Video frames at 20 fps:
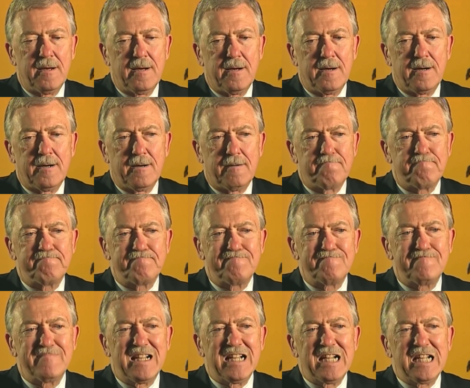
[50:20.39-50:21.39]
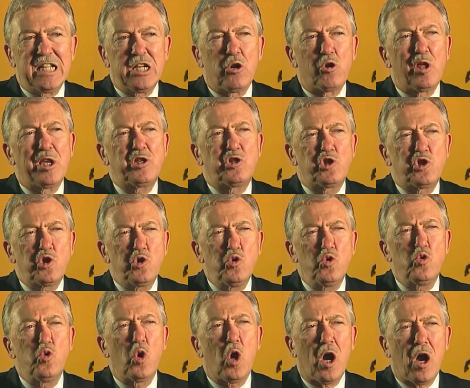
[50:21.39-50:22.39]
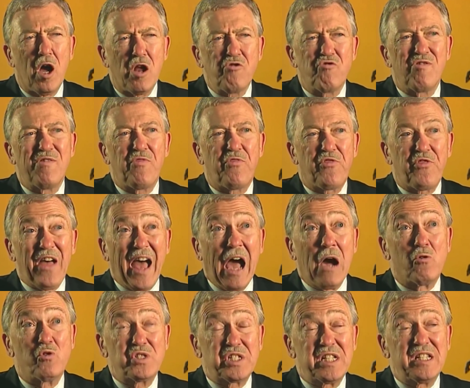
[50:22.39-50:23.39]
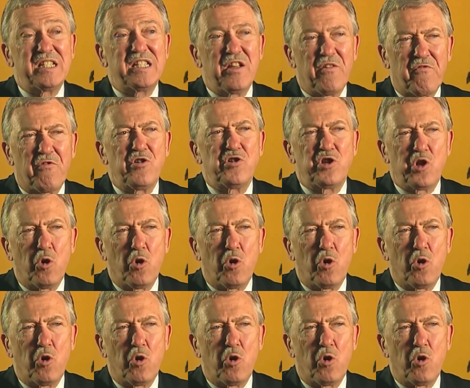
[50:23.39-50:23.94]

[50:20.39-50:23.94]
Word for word: Um, nearly 200,000 different